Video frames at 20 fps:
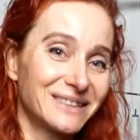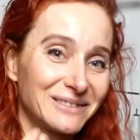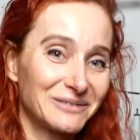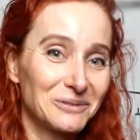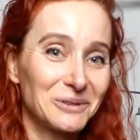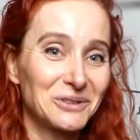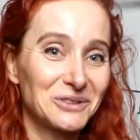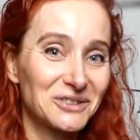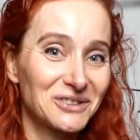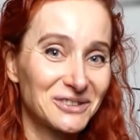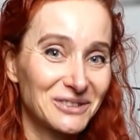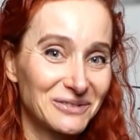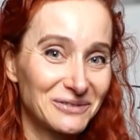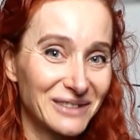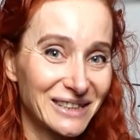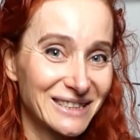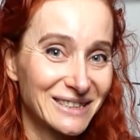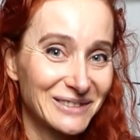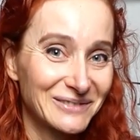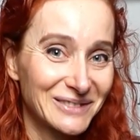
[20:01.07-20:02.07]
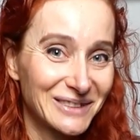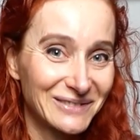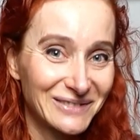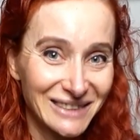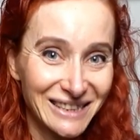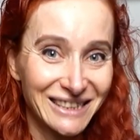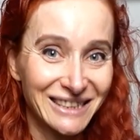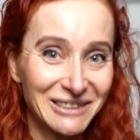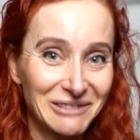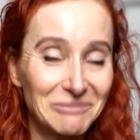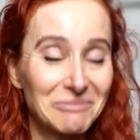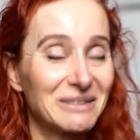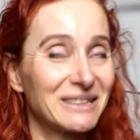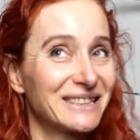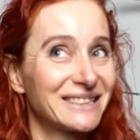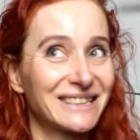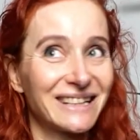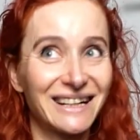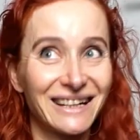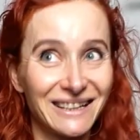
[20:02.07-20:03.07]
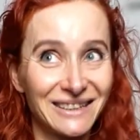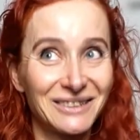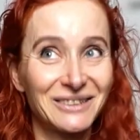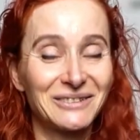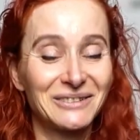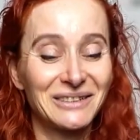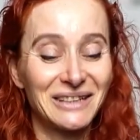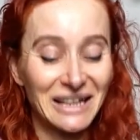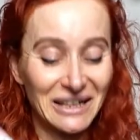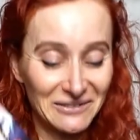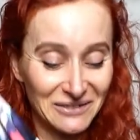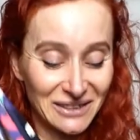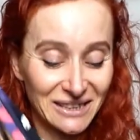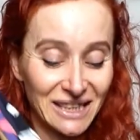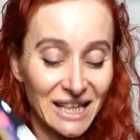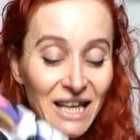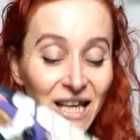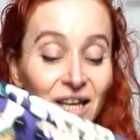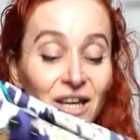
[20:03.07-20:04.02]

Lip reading: then watched the rest of the video because I had to have it.